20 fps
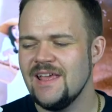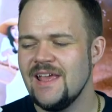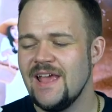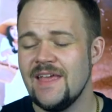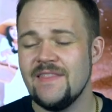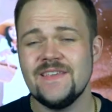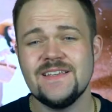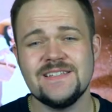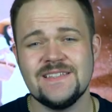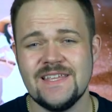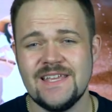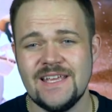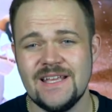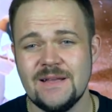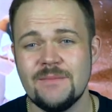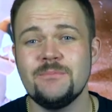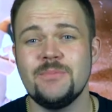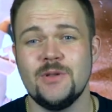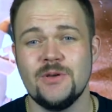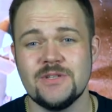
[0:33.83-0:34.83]
and this
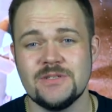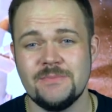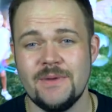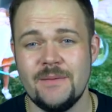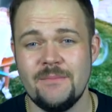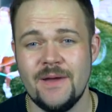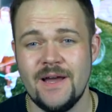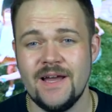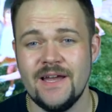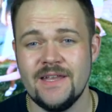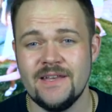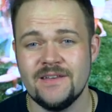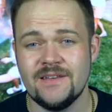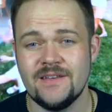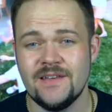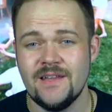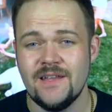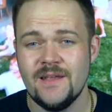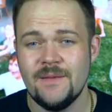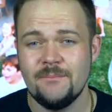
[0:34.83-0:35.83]
thing blows my
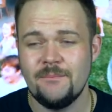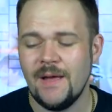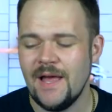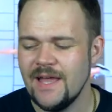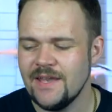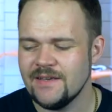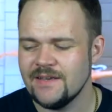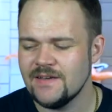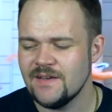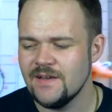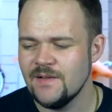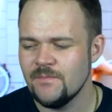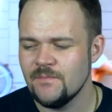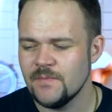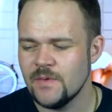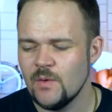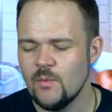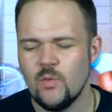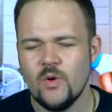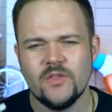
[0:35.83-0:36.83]
mind. But
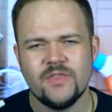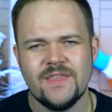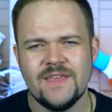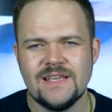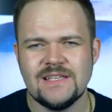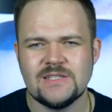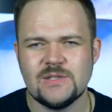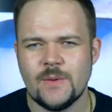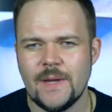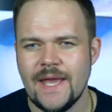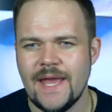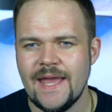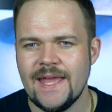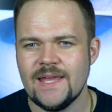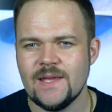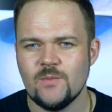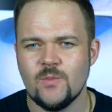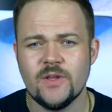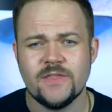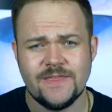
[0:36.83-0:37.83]
what things do I
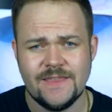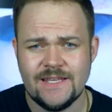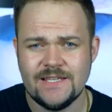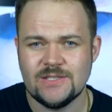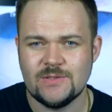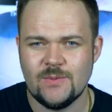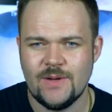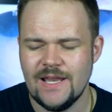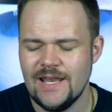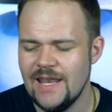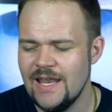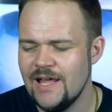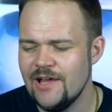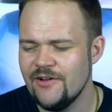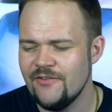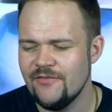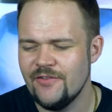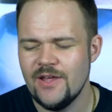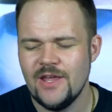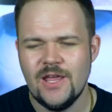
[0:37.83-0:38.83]
hate? What things do I
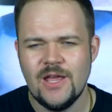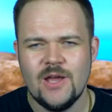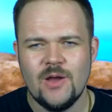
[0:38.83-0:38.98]
love?